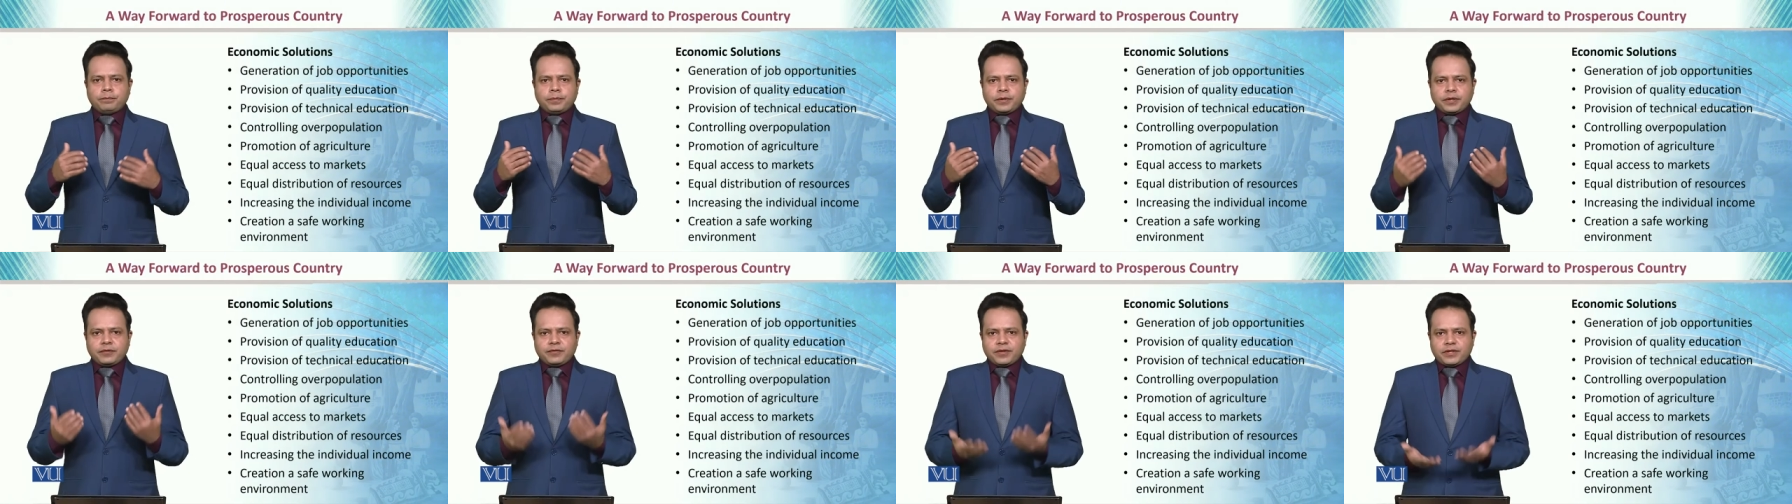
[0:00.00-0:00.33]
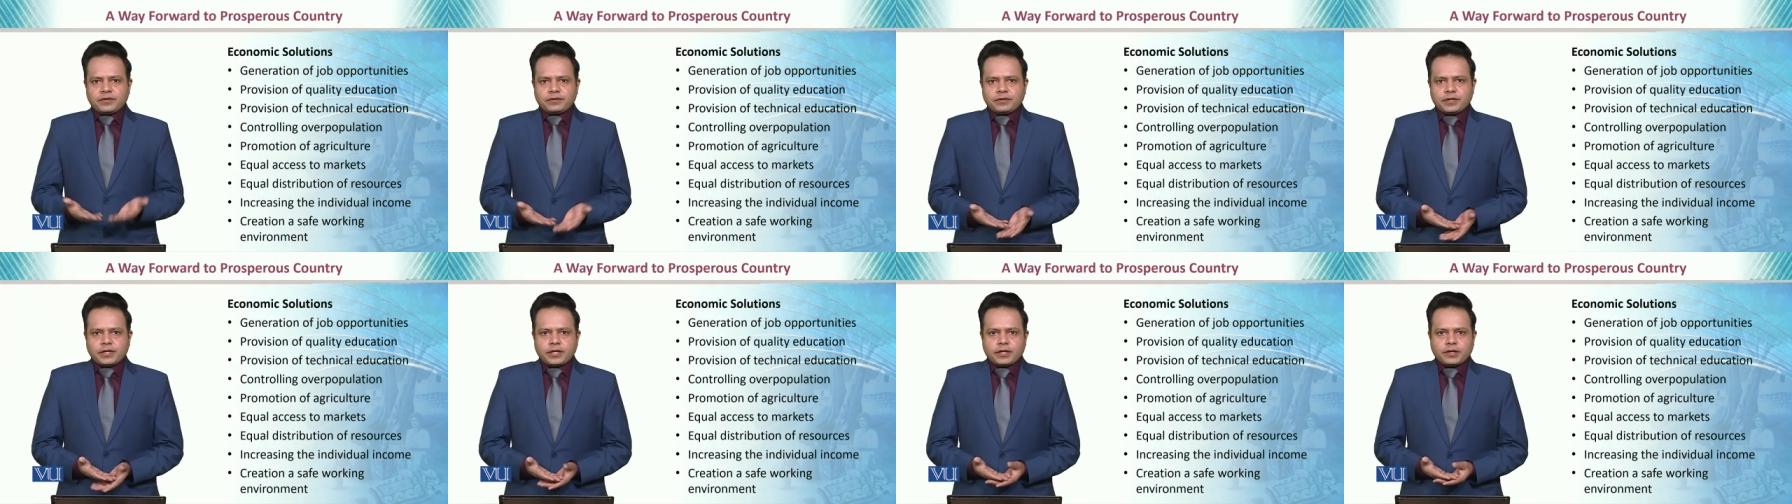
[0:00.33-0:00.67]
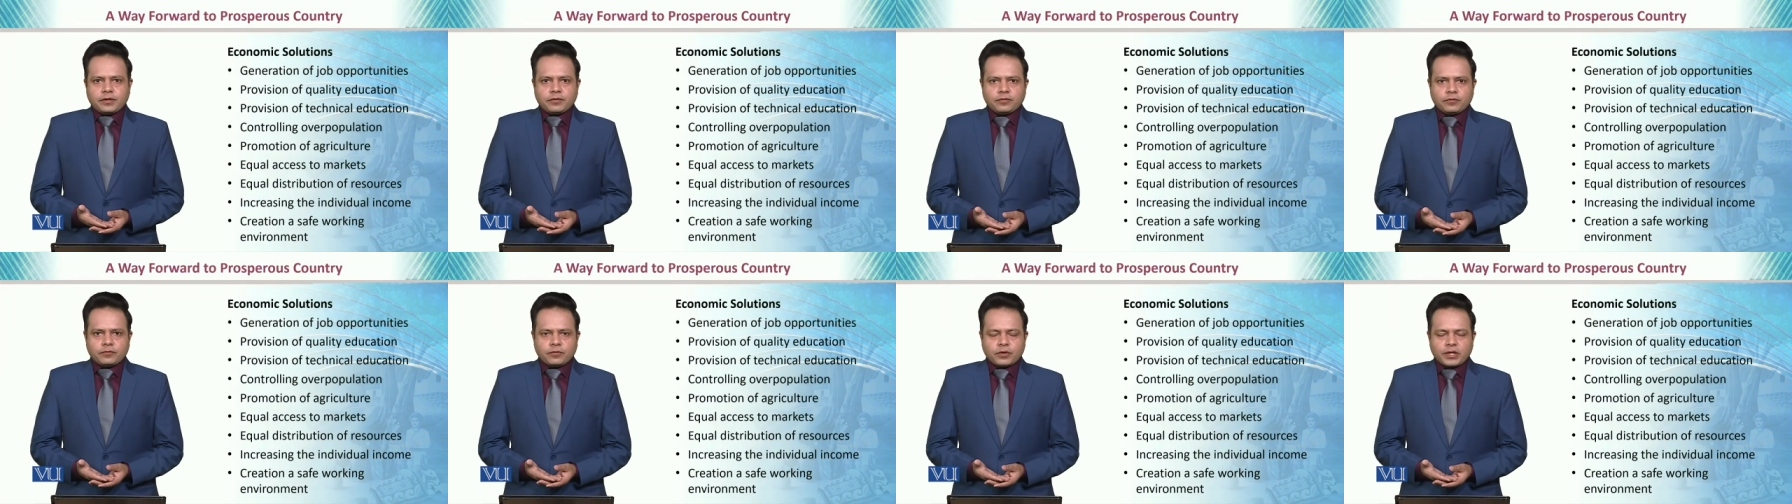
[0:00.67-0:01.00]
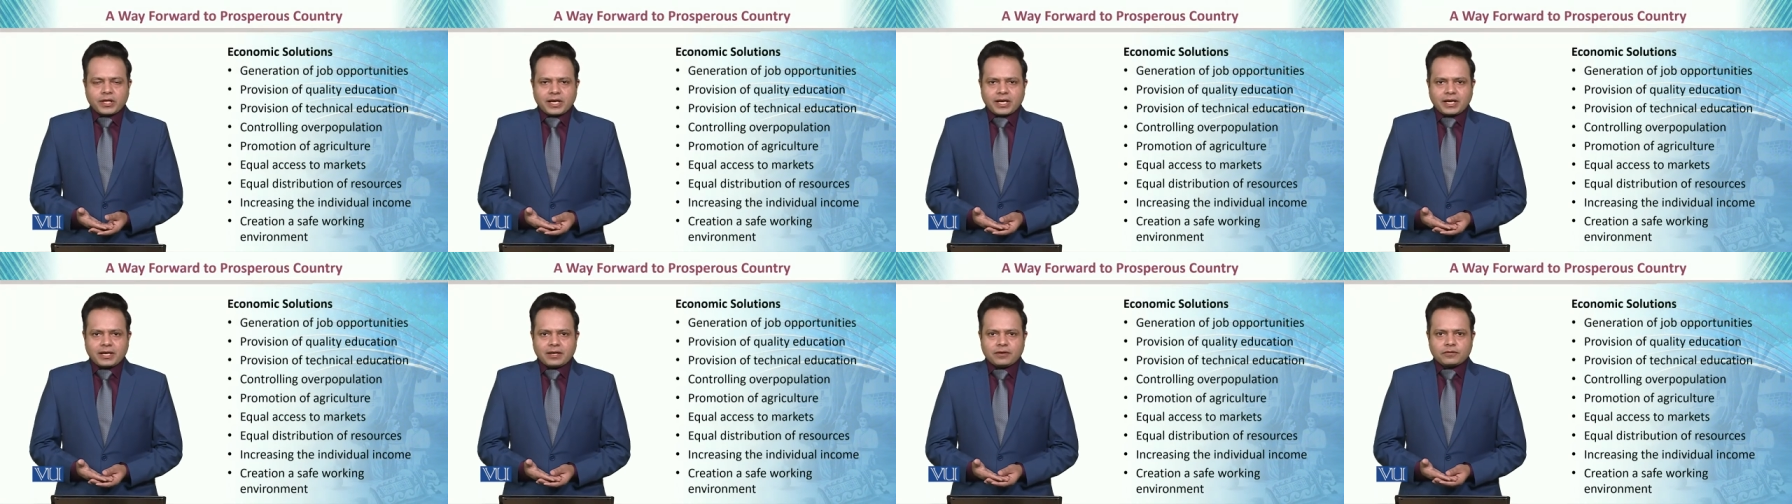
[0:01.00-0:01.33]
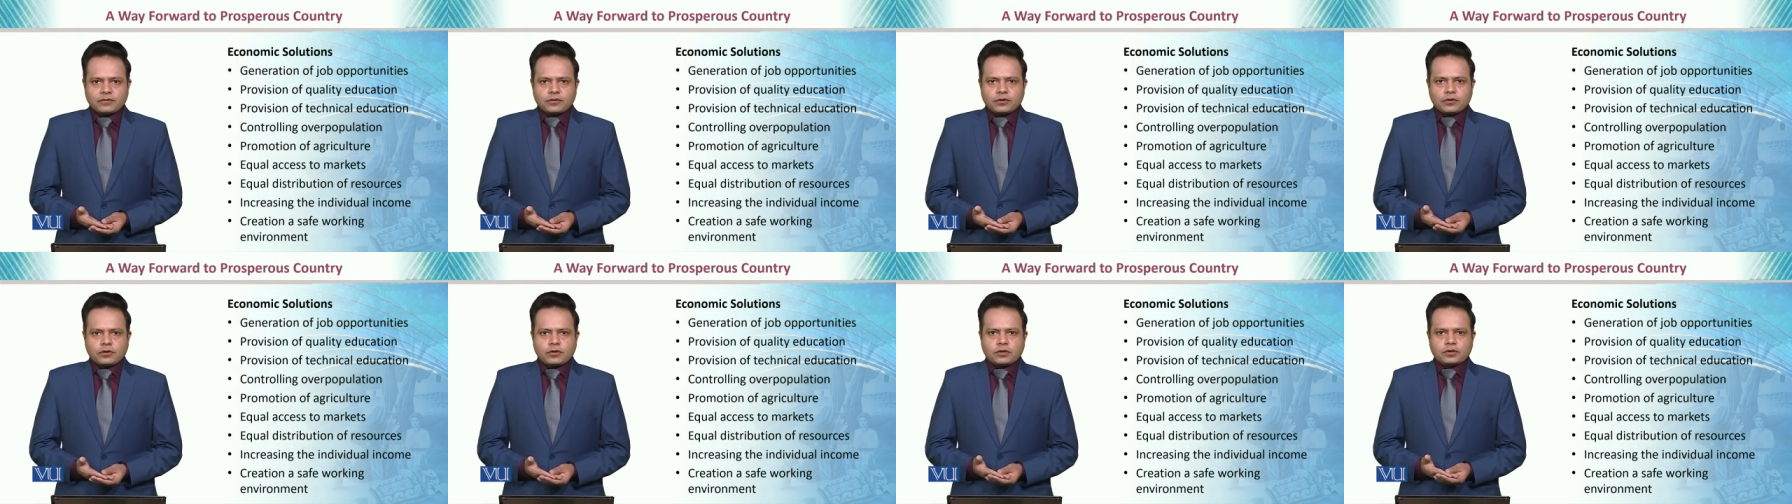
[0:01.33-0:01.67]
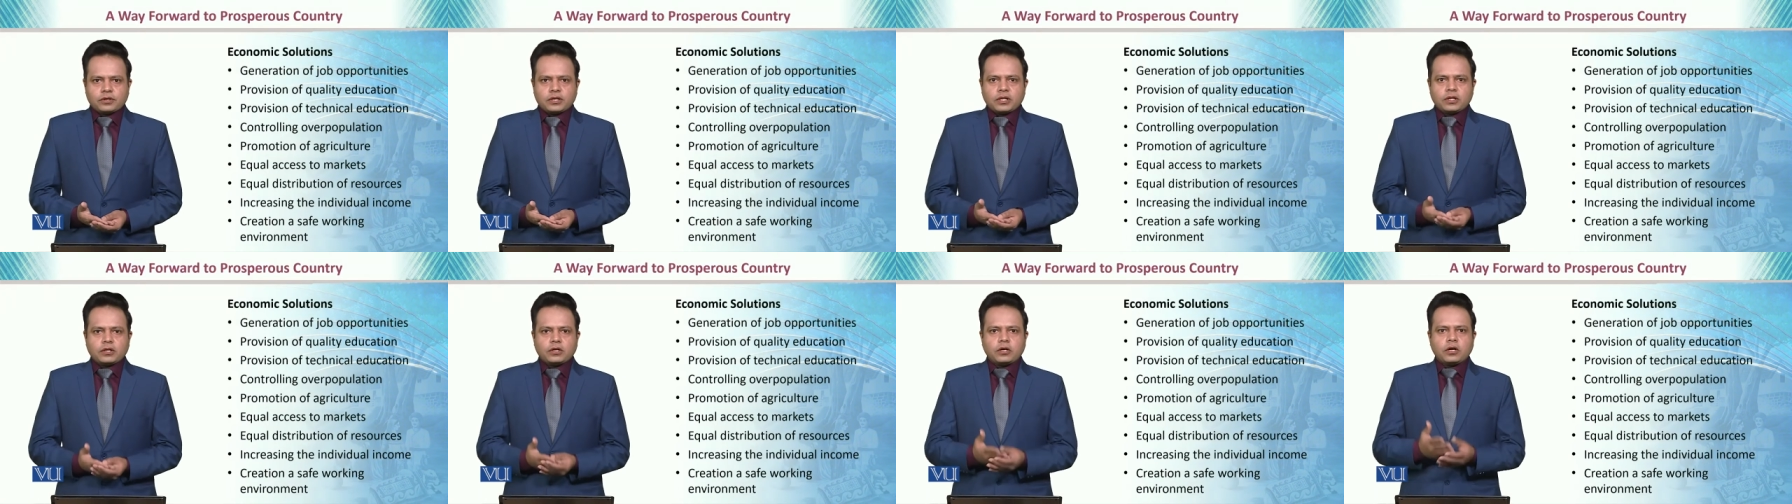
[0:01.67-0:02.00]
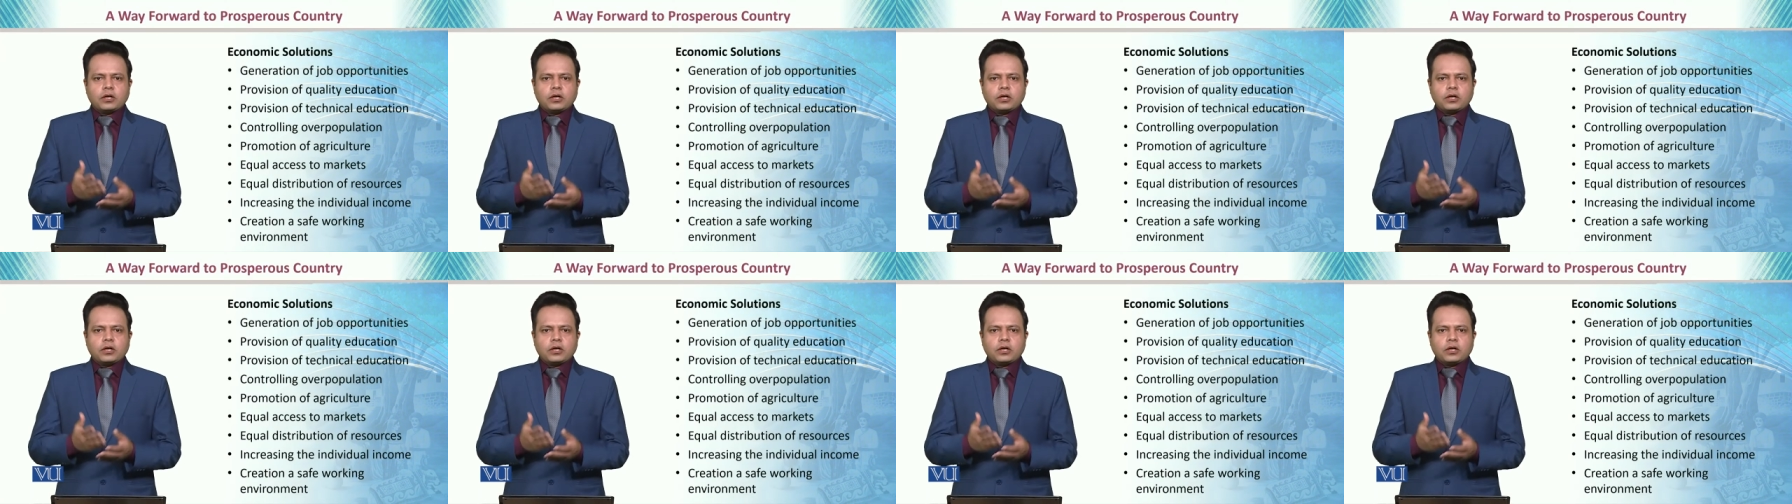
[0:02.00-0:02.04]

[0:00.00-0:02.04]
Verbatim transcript: previously we have talked a